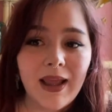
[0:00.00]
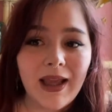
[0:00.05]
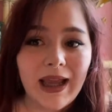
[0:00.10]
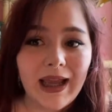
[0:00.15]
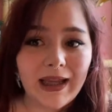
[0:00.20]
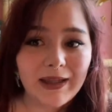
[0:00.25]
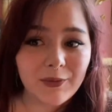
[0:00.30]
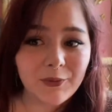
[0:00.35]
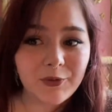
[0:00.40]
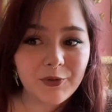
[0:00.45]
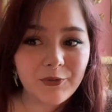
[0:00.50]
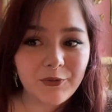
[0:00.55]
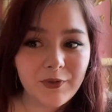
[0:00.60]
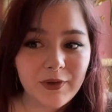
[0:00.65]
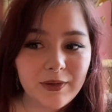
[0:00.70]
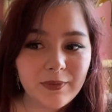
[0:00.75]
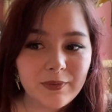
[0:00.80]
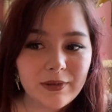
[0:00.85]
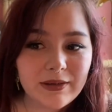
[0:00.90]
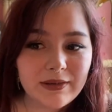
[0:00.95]
I don't know if
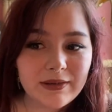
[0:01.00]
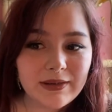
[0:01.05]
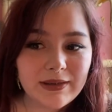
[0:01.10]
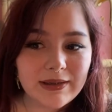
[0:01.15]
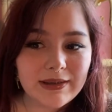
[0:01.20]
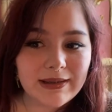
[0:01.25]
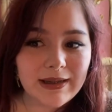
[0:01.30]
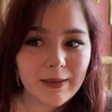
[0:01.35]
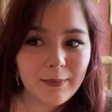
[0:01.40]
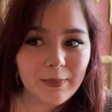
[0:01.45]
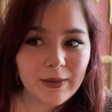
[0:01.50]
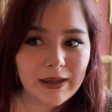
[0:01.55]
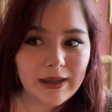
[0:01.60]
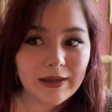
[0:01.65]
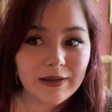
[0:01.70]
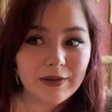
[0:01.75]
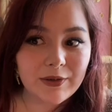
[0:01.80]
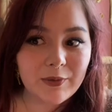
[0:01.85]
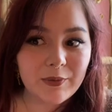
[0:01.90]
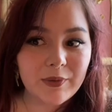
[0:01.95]
anyone else does that, but I
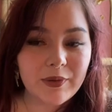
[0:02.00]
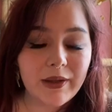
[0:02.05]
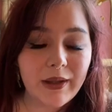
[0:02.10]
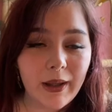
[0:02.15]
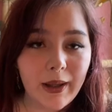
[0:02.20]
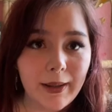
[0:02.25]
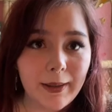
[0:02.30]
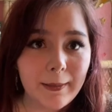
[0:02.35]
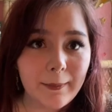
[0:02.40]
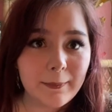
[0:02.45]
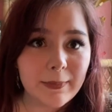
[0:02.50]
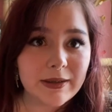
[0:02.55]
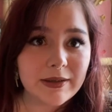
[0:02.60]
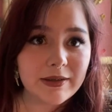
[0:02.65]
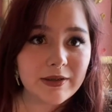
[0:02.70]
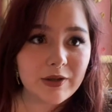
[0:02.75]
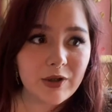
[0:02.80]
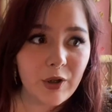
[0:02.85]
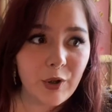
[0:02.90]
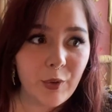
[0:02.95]
do.
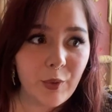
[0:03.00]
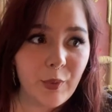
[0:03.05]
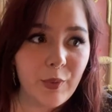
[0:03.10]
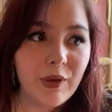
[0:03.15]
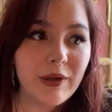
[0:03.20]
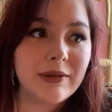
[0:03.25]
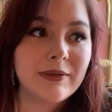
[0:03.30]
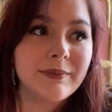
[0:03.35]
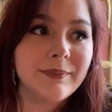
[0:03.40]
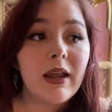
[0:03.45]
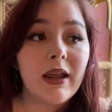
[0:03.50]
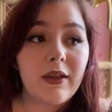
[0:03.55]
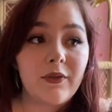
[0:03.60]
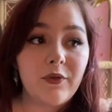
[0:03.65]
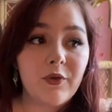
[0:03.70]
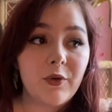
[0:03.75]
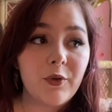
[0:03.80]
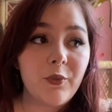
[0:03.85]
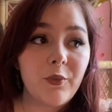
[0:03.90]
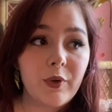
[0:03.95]
So if
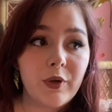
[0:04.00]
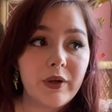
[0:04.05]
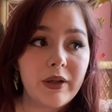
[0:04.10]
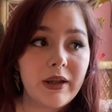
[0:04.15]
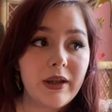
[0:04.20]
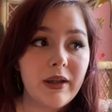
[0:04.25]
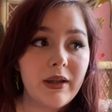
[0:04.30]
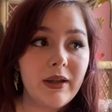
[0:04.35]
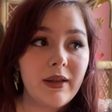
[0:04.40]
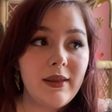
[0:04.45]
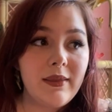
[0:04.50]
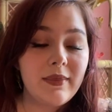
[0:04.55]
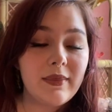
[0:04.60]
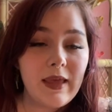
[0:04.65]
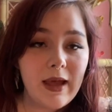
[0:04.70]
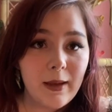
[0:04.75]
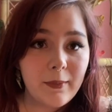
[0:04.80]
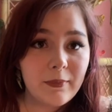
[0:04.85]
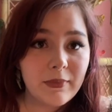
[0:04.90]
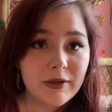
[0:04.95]
you're working
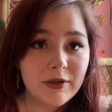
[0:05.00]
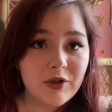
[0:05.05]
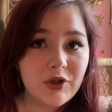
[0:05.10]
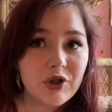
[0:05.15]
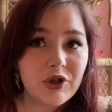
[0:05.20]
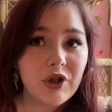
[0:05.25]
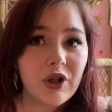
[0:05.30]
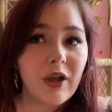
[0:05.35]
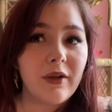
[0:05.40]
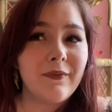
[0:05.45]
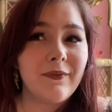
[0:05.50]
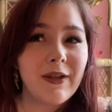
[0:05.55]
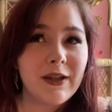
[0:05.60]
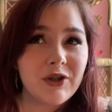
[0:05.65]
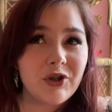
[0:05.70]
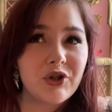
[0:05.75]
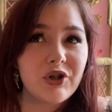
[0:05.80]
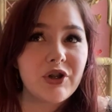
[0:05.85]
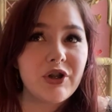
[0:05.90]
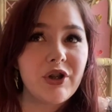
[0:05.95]
that much,
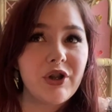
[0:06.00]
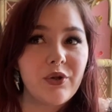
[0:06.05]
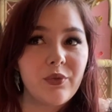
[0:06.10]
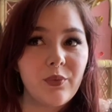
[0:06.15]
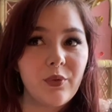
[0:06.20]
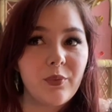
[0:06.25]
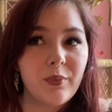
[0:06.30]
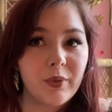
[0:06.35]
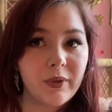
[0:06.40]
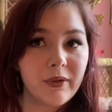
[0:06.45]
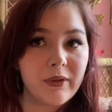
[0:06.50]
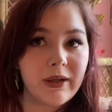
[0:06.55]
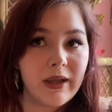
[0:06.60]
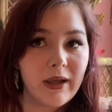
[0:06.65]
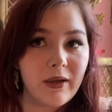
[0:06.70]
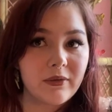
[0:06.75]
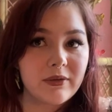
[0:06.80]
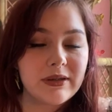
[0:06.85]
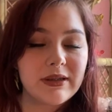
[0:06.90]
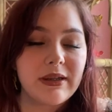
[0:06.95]
eventually you will burn
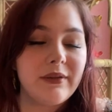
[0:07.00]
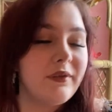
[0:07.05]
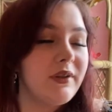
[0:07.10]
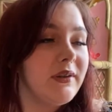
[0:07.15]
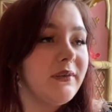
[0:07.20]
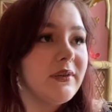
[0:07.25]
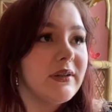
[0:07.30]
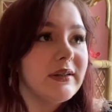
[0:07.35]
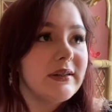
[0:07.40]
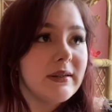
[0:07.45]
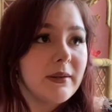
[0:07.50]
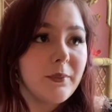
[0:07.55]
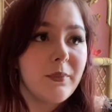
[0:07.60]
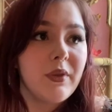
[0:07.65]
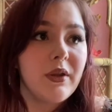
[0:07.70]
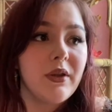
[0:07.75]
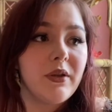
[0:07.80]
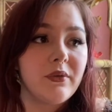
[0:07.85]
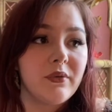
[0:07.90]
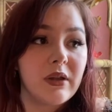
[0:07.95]
out. Even if it's
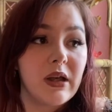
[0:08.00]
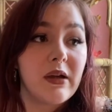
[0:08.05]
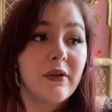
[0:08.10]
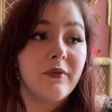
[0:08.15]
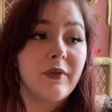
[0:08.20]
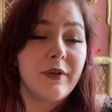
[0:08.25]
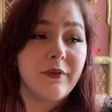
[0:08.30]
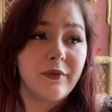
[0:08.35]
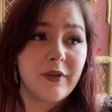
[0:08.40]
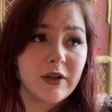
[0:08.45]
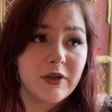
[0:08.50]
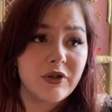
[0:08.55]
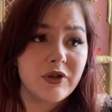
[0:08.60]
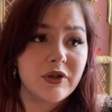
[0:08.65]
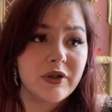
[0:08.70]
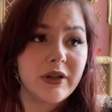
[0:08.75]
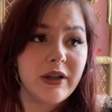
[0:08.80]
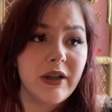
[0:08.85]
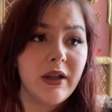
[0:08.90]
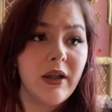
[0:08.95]
something you love,
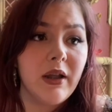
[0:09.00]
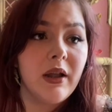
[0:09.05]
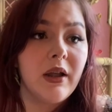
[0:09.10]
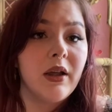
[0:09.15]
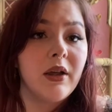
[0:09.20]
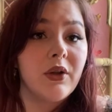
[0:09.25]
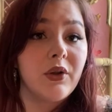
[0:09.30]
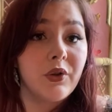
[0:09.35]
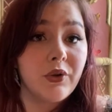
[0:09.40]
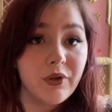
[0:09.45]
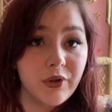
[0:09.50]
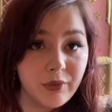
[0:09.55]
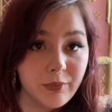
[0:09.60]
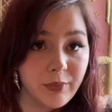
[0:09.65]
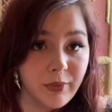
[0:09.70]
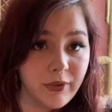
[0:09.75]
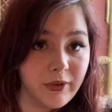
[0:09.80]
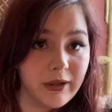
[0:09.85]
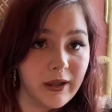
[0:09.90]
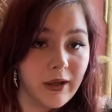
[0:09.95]
eventually you're gonna
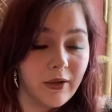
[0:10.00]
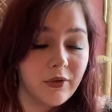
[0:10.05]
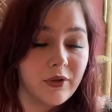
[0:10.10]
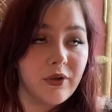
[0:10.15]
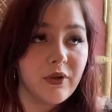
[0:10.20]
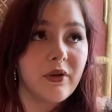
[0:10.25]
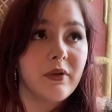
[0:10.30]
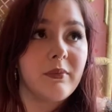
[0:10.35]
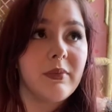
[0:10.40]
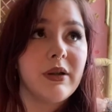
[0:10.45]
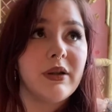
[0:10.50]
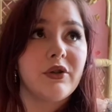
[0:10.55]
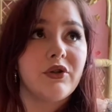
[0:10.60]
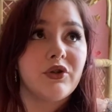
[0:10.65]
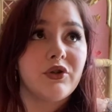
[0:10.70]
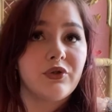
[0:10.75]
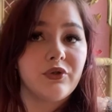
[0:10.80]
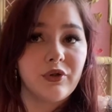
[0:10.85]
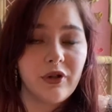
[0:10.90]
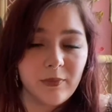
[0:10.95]
burn out. You're gonna be
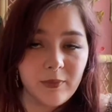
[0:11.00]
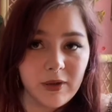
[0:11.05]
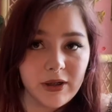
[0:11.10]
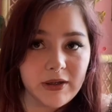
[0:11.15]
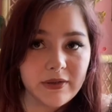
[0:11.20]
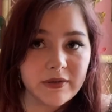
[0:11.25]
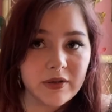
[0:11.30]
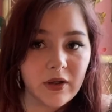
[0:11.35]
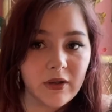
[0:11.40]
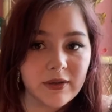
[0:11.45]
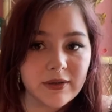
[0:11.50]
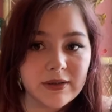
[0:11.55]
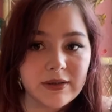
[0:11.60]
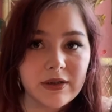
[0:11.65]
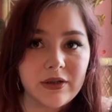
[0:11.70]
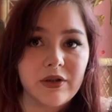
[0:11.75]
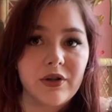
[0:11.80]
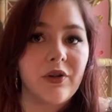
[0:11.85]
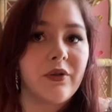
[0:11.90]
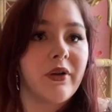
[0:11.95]
extremely
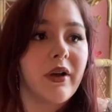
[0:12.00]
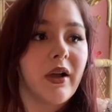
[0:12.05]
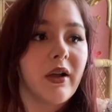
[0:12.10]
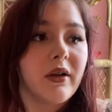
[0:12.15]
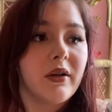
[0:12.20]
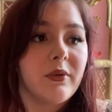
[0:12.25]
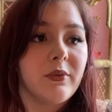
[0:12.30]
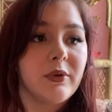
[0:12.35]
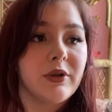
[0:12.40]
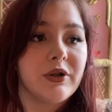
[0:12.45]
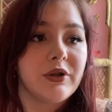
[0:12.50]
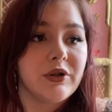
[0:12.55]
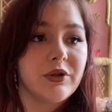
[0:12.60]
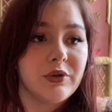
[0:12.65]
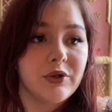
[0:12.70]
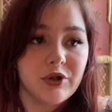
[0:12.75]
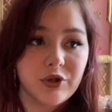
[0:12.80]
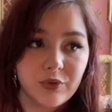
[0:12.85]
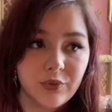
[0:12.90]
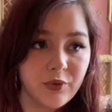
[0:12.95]
exhausted. You're not gonna wanna
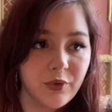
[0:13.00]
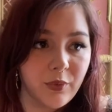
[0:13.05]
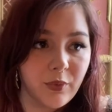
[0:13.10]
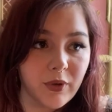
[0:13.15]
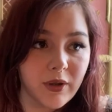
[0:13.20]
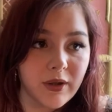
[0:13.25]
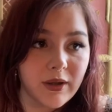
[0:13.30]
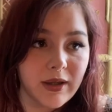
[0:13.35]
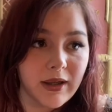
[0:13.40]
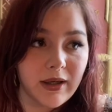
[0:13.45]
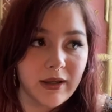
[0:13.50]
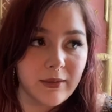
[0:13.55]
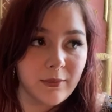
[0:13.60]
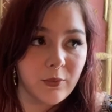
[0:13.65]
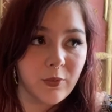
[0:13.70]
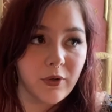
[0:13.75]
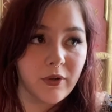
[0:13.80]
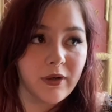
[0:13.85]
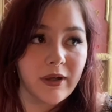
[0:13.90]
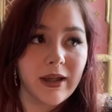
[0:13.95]
do the work
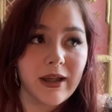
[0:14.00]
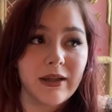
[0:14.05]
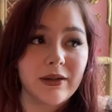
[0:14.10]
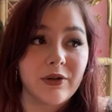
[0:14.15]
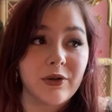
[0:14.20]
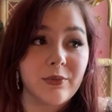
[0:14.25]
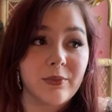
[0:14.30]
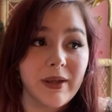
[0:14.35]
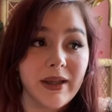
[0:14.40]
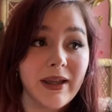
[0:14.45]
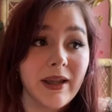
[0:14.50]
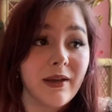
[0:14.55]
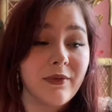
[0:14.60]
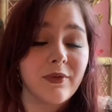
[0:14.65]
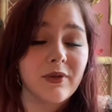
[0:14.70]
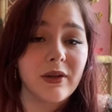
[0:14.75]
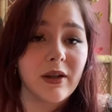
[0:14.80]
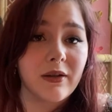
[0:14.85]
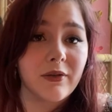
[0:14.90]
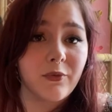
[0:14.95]
anymore, and you may have a
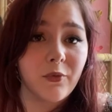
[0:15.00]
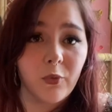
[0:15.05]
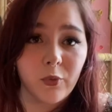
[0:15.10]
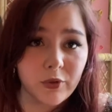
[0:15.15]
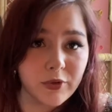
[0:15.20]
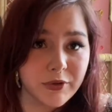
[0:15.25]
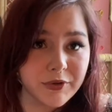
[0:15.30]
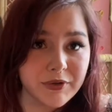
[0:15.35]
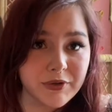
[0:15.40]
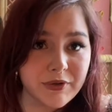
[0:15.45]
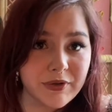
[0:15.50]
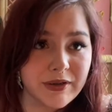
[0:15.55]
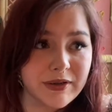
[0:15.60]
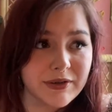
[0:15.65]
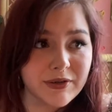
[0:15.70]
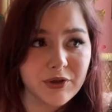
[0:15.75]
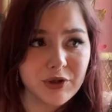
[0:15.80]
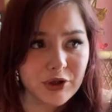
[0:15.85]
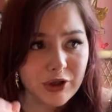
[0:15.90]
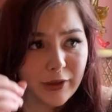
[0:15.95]
lot of orders you need
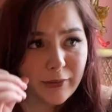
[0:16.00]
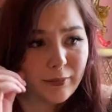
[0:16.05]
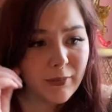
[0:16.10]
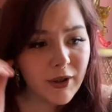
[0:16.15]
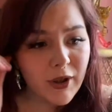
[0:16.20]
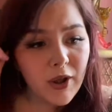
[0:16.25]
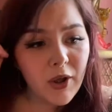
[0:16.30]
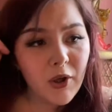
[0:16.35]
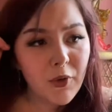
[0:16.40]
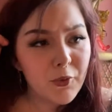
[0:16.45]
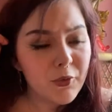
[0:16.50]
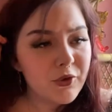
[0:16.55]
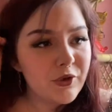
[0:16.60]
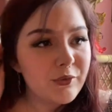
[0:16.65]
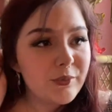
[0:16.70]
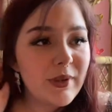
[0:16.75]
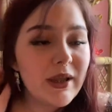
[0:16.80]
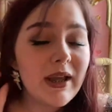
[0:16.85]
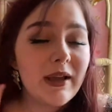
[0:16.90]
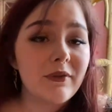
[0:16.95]
to ship, or you
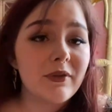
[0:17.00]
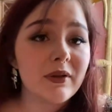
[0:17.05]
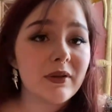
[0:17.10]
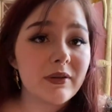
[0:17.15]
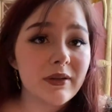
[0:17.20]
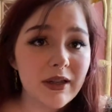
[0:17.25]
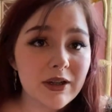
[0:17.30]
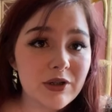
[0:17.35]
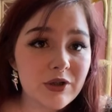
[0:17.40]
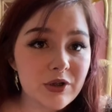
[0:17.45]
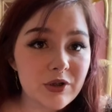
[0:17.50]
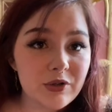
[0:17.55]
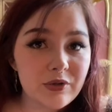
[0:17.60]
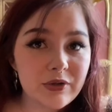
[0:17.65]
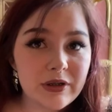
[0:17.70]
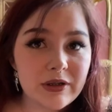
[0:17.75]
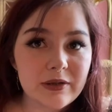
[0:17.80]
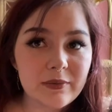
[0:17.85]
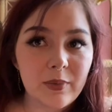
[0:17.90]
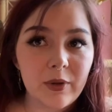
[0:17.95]
may have a collection you
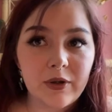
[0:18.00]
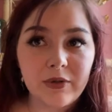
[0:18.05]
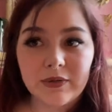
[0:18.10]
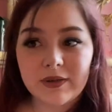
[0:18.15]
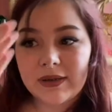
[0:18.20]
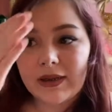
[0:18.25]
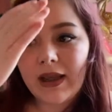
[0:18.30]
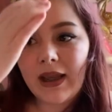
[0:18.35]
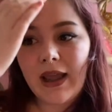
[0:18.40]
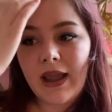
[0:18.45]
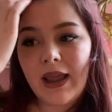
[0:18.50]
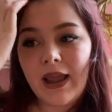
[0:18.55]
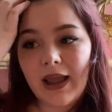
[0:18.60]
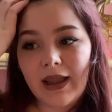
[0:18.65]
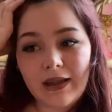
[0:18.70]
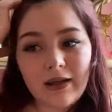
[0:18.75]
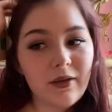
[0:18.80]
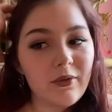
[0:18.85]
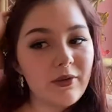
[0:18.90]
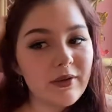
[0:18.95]
need to post. And
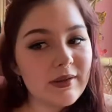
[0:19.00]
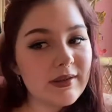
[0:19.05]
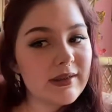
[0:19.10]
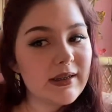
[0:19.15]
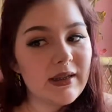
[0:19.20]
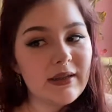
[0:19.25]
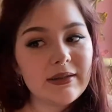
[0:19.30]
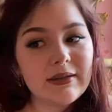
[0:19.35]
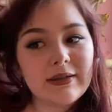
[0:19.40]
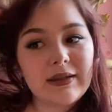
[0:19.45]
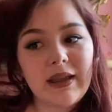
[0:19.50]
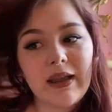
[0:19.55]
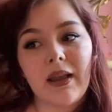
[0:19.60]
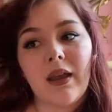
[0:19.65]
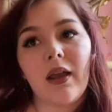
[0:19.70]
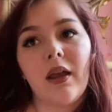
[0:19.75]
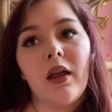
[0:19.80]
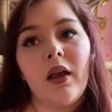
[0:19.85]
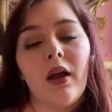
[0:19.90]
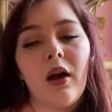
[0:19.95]
now all of a sudden it's like,
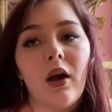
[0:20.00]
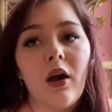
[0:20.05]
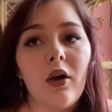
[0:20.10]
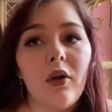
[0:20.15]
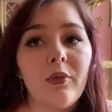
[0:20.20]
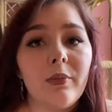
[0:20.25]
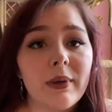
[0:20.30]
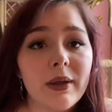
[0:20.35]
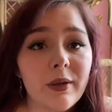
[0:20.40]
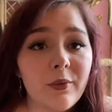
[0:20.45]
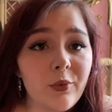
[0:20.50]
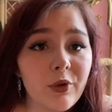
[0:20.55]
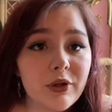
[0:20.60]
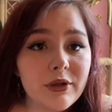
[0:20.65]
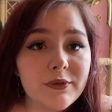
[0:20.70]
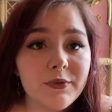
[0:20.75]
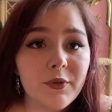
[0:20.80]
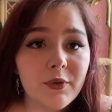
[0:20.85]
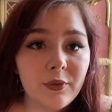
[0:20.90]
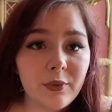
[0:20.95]
oh, but I worked
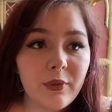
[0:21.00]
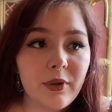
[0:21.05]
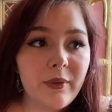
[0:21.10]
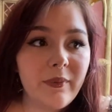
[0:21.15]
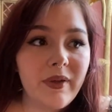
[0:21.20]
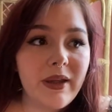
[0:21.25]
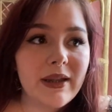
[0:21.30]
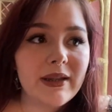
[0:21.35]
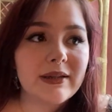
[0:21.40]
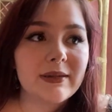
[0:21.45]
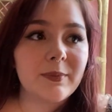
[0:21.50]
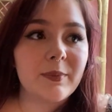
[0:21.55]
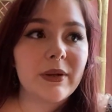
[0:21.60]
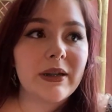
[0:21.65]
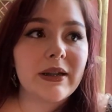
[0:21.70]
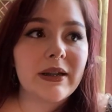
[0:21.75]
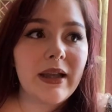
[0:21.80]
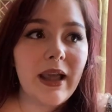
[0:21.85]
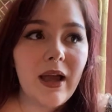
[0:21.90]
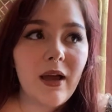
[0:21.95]
for 3 weeks.
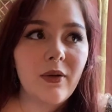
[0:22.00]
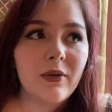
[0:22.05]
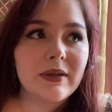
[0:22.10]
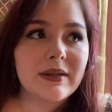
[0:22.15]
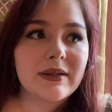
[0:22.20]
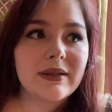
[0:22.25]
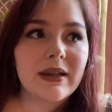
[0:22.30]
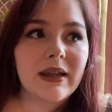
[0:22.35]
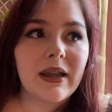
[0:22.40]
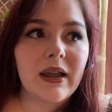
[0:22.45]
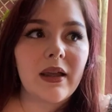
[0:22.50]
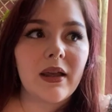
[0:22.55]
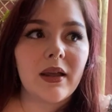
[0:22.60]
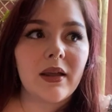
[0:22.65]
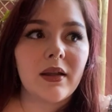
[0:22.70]
But now it's like,